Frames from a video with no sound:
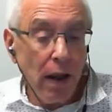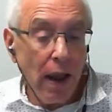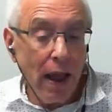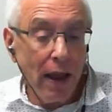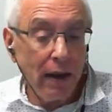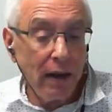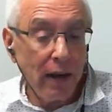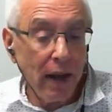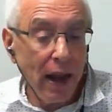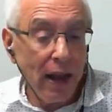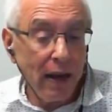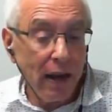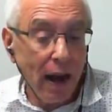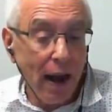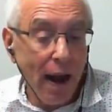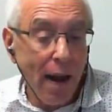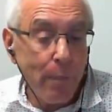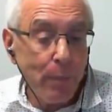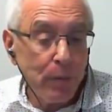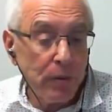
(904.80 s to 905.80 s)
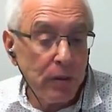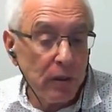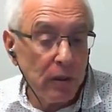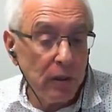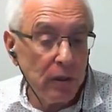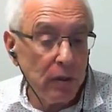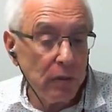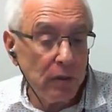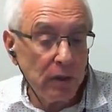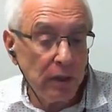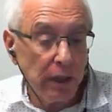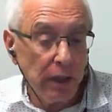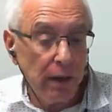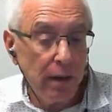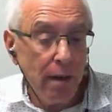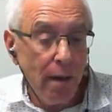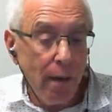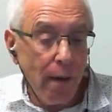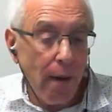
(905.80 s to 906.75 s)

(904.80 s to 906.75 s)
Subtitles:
and absolutely,